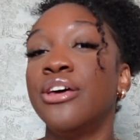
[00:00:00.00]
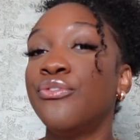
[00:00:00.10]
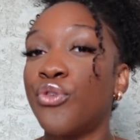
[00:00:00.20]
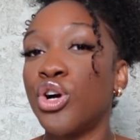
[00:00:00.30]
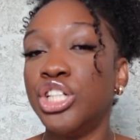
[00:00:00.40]
then
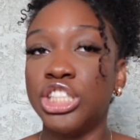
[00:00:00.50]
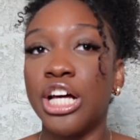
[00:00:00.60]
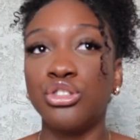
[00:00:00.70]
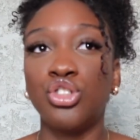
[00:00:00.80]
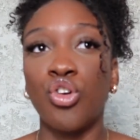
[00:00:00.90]
for a
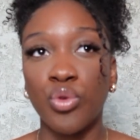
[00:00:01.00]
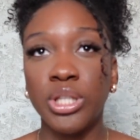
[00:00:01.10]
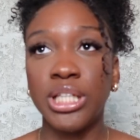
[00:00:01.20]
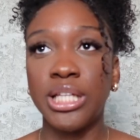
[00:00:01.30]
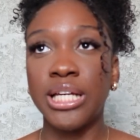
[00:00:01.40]
gel to
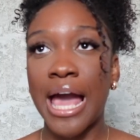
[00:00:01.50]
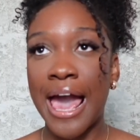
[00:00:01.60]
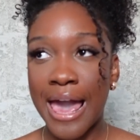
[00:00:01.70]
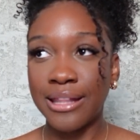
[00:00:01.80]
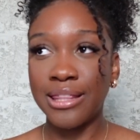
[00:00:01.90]
really
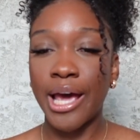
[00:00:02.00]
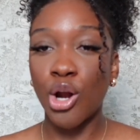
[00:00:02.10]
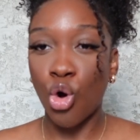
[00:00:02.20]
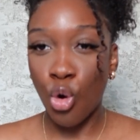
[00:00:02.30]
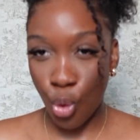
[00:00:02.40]
add that
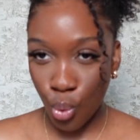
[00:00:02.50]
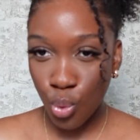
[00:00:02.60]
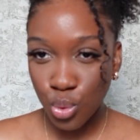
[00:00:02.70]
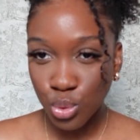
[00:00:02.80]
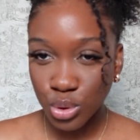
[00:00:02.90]

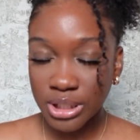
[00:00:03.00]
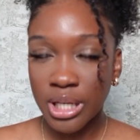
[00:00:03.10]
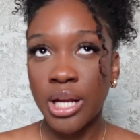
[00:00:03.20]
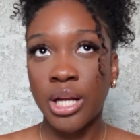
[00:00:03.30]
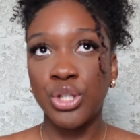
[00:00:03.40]
hold
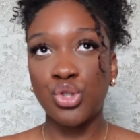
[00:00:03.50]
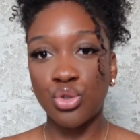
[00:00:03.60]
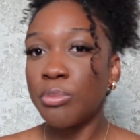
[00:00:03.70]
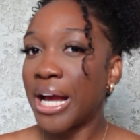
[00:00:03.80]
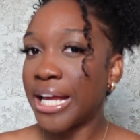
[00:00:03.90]
to
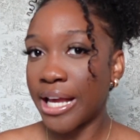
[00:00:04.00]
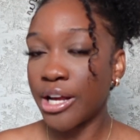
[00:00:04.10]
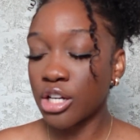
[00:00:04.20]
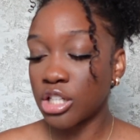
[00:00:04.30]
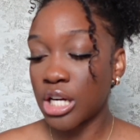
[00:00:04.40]
my
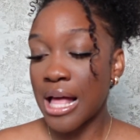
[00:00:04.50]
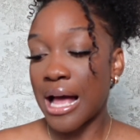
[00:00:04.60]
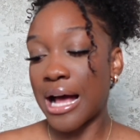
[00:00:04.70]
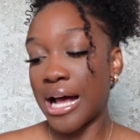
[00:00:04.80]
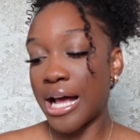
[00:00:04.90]
hair,
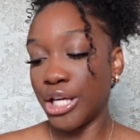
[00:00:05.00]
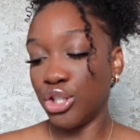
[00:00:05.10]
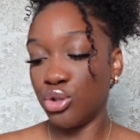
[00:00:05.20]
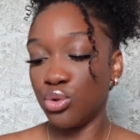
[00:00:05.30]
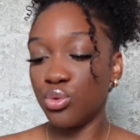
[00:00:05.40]
I
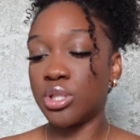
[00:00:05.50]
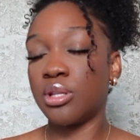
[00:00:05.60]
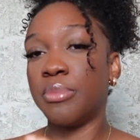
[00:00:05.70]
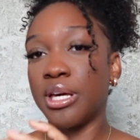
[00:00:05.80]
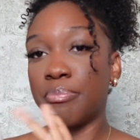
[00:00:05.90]
use the
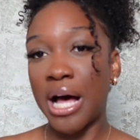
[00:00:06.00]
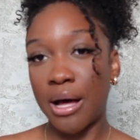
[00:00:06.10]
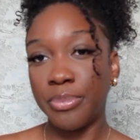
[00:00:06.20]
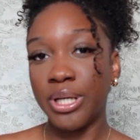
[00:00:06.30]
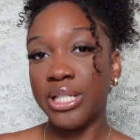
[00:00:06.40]
Big
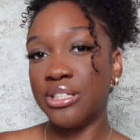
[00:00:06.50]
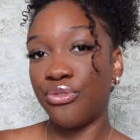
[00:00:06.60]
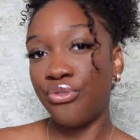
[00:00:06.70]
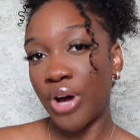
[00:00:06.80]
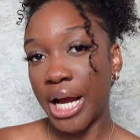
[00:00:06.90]
Papa
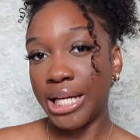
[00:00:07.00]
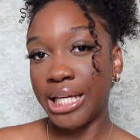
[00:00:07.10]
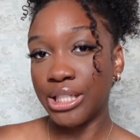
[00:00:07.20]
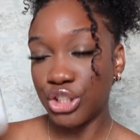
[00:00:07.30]
defining